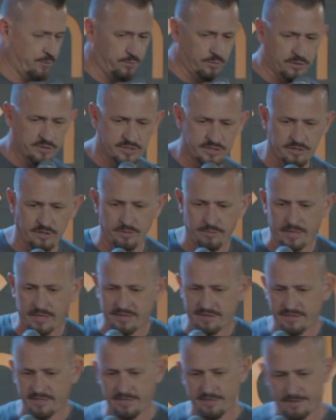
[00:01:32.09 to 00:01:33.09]
We'll start right
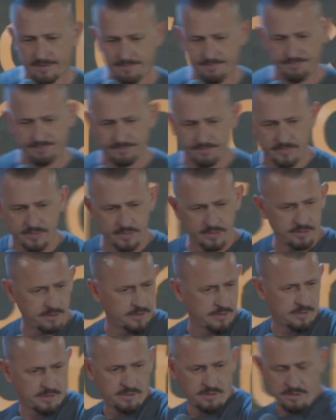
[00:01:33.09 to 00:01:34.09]
there.
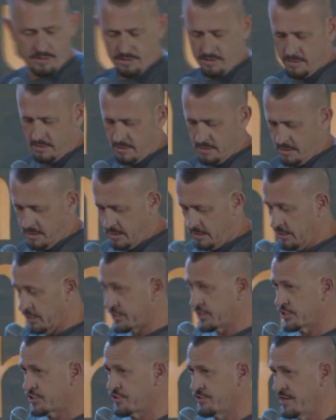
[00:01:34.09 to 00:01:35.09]

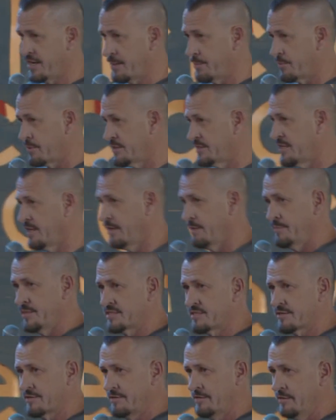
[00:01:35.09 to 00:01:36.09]
Look at your neighbor and tell him
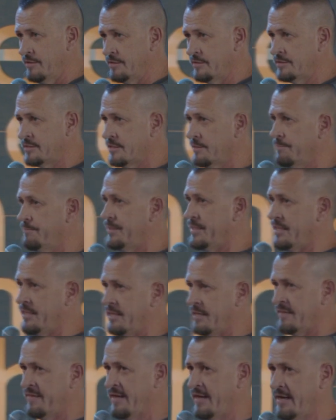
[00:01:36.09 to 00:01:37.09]
it's good to
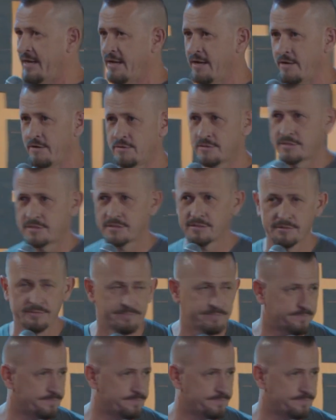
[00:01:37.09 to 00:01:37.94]
be in the house.